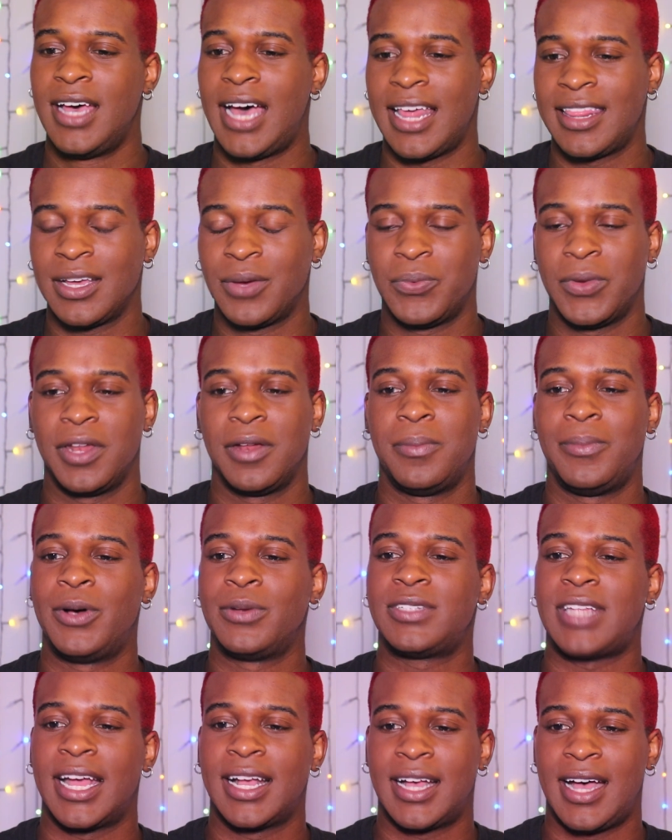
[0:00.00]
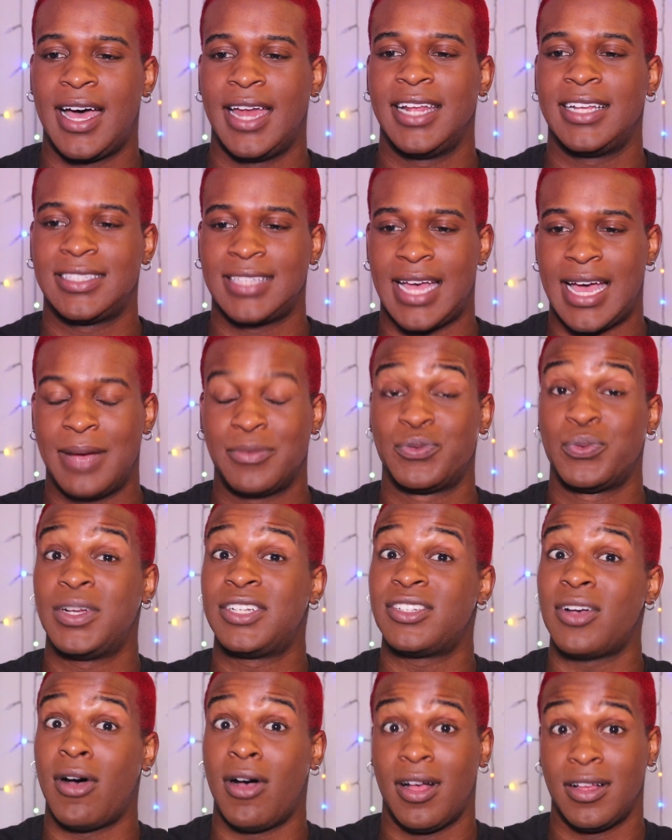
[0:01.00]
I think one of the most iconic times,
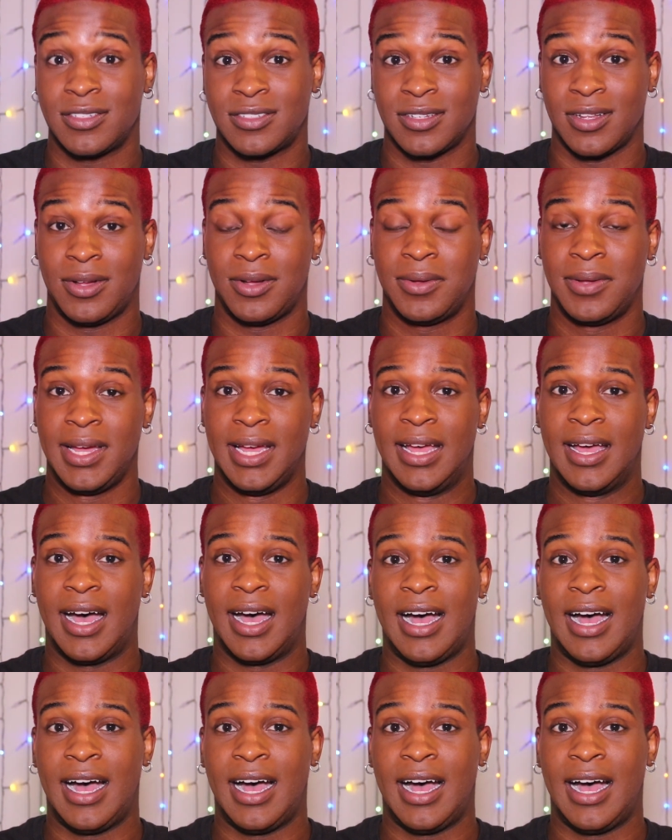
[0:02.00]
which also